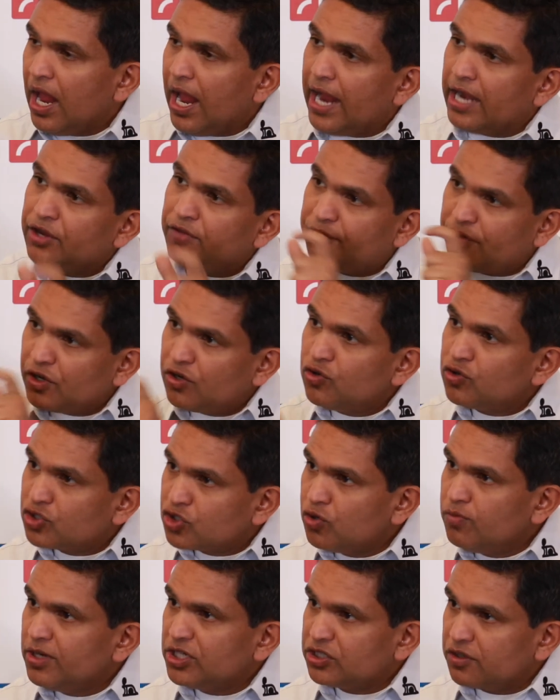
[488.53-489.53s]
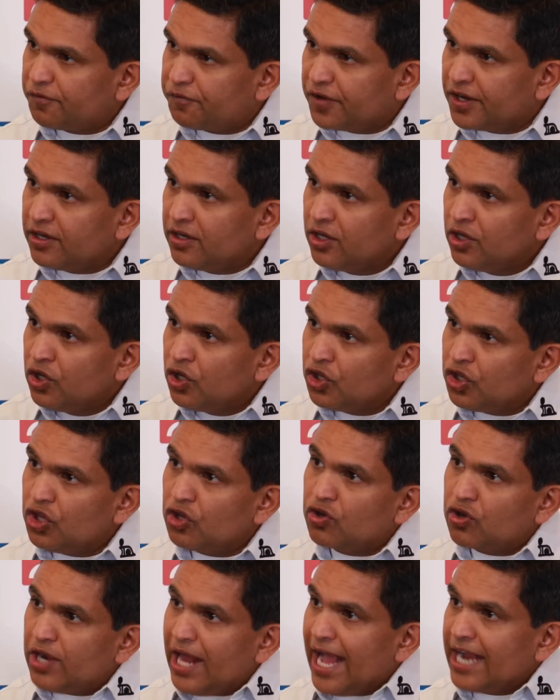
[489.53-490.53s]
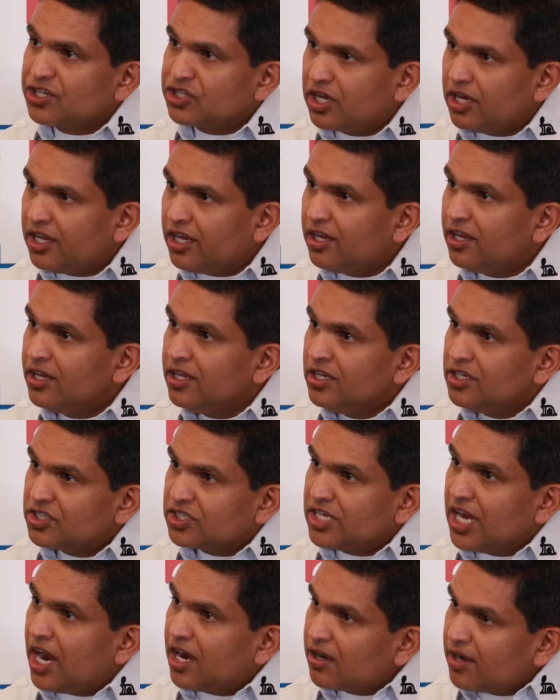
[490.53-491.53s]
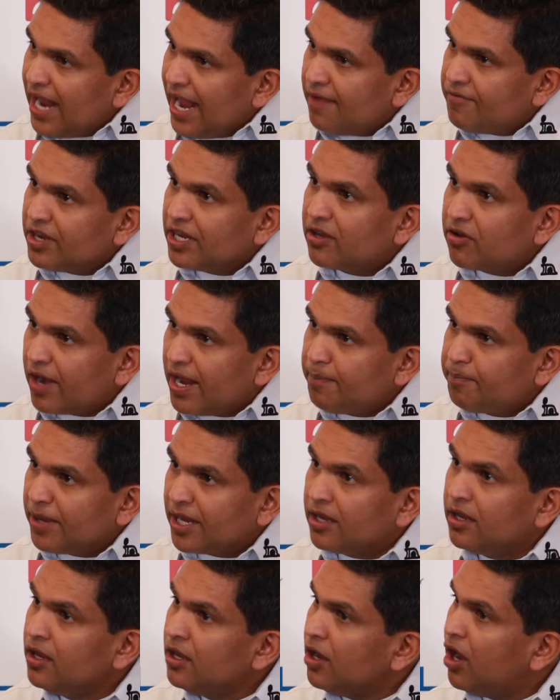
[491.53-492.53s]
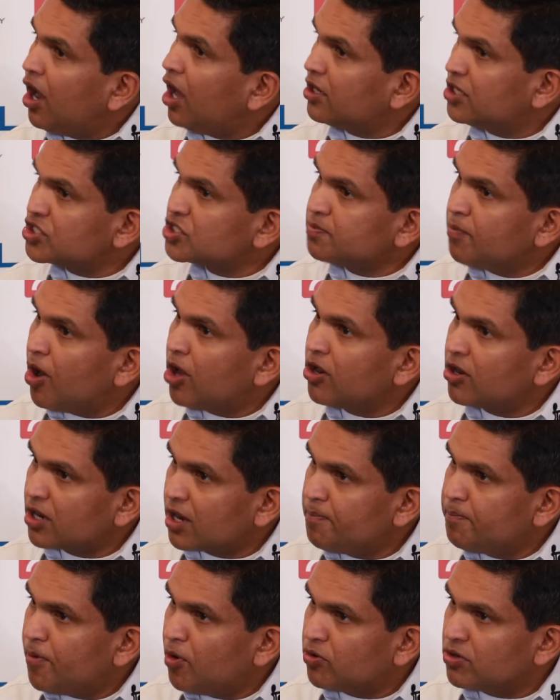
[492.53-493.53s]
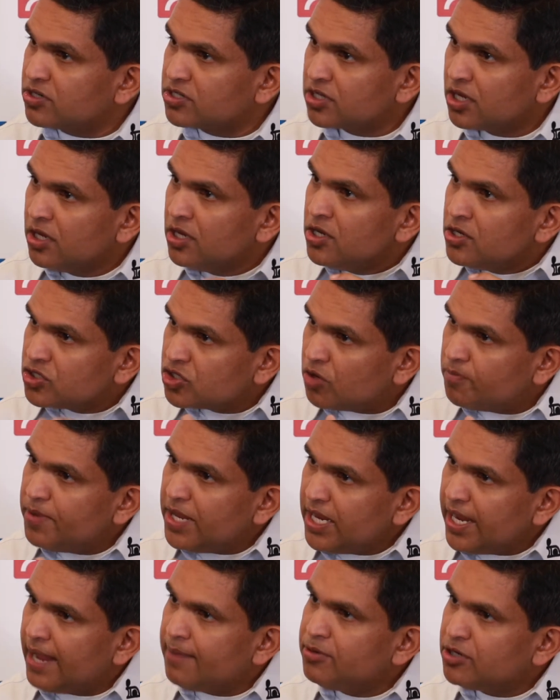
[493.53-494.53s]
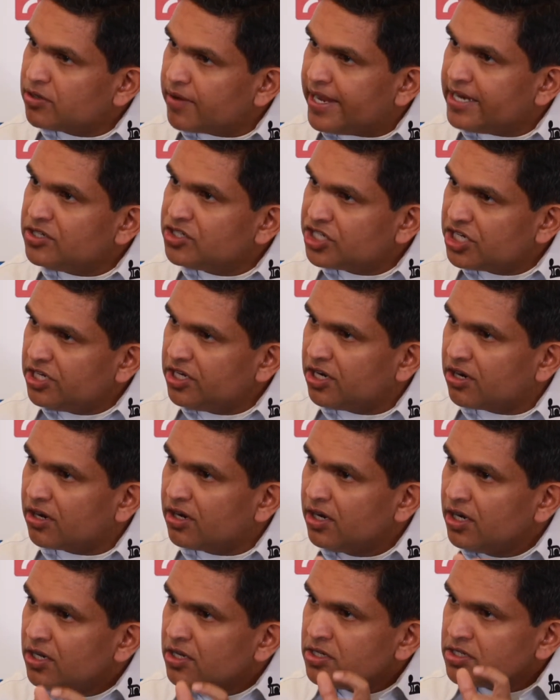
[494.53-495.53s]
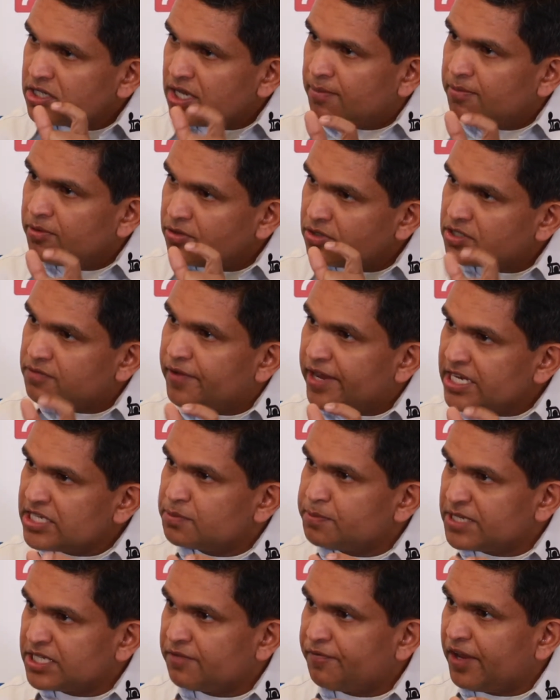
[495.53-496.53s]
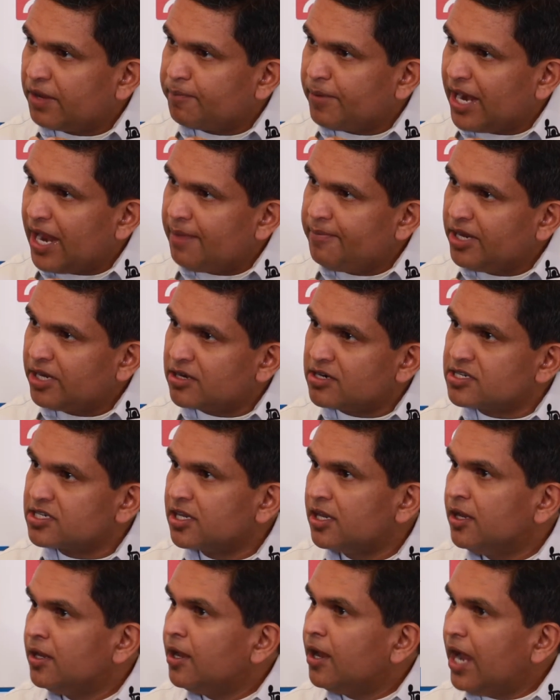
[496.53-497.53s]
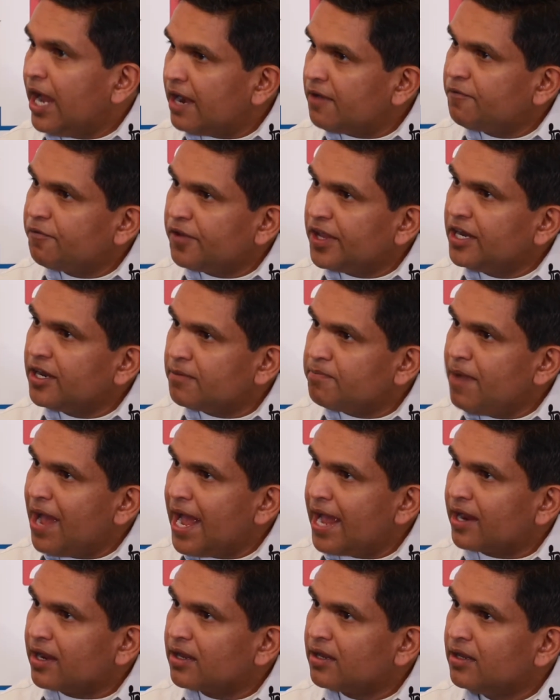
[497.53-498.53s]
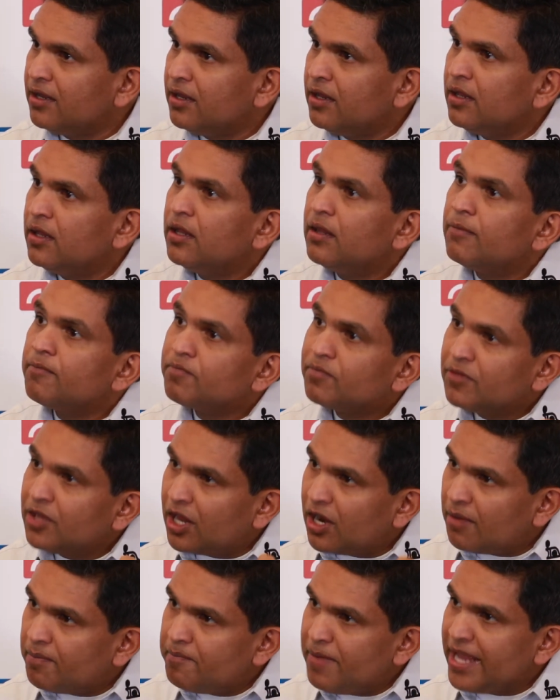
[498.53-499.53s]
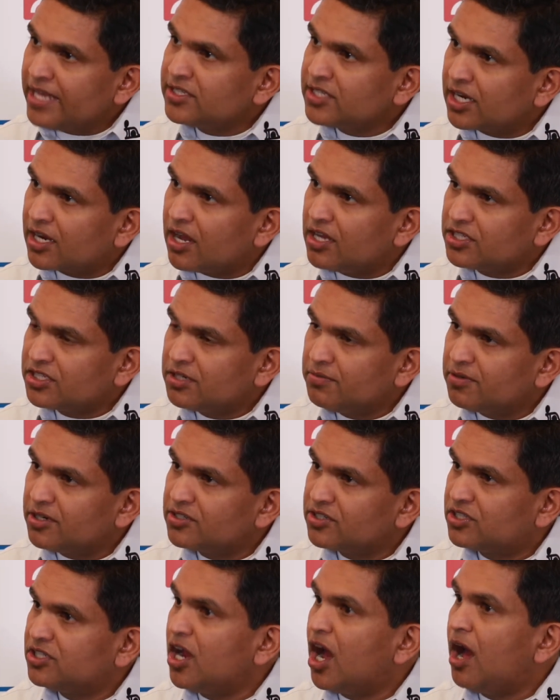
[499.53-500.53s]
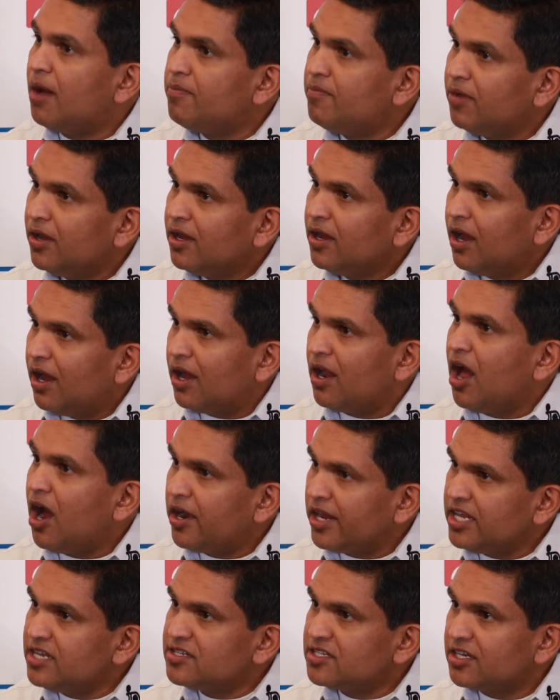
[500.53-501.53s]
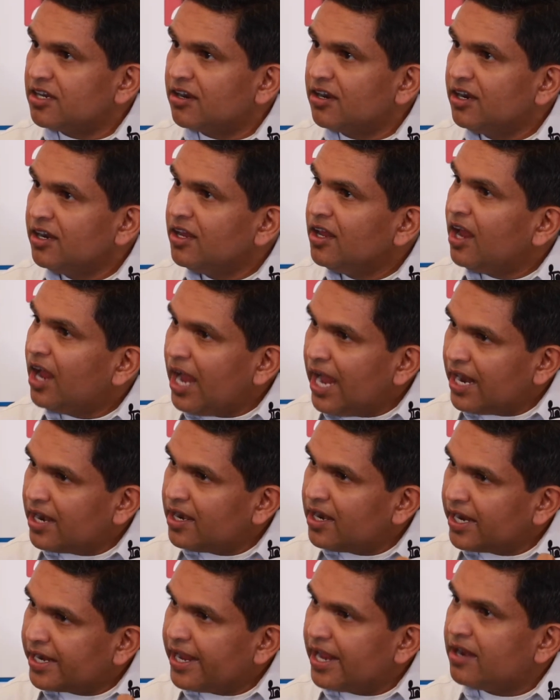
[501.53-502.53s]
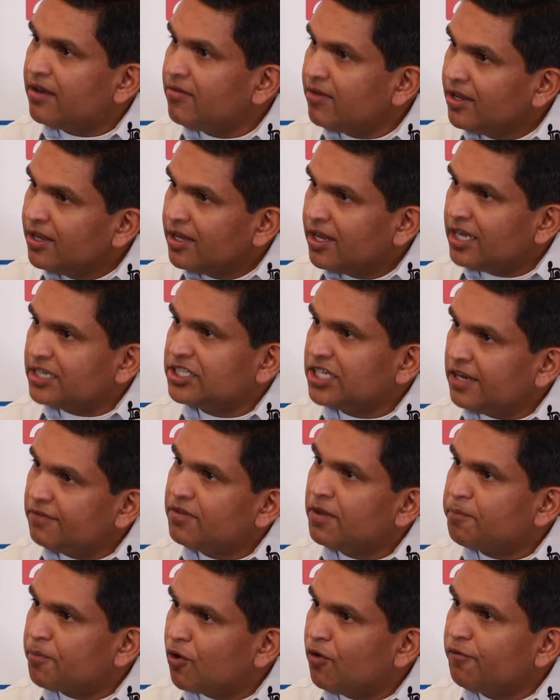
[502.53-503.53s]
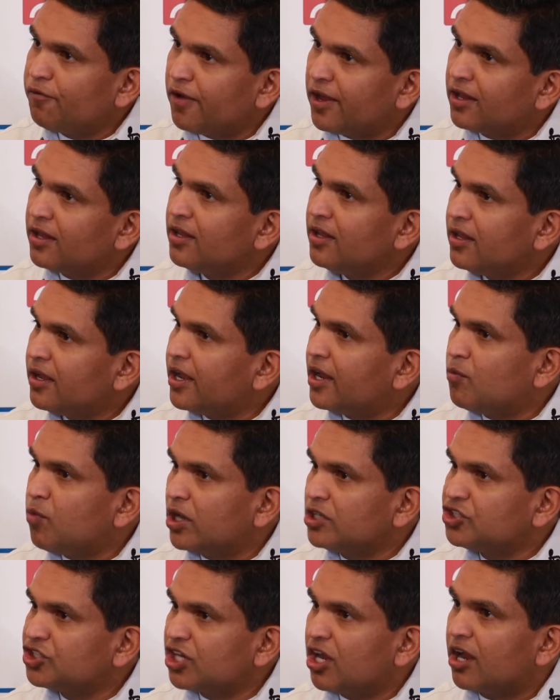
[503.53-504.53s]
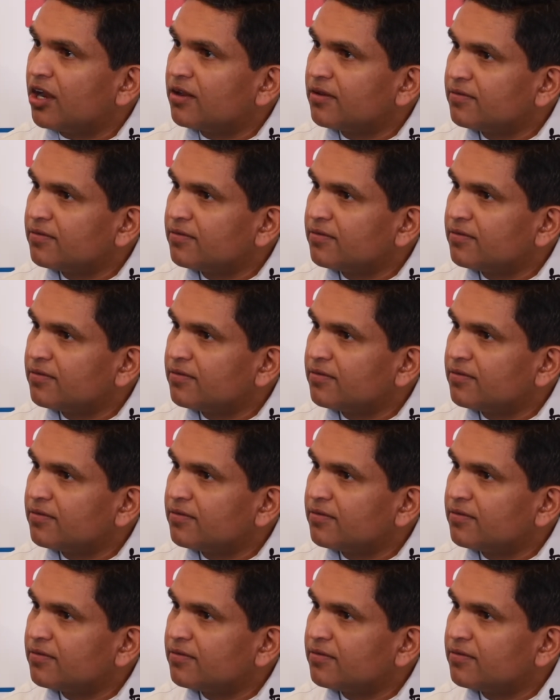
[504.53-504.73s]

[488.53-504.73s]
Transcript: And if you do too much of it, you could actually start having graping on the smaller components. So being able to engineer some of those very specific parameters and feed it back, makes the customer's job a lot easier, and again, achieve the profile in one shot.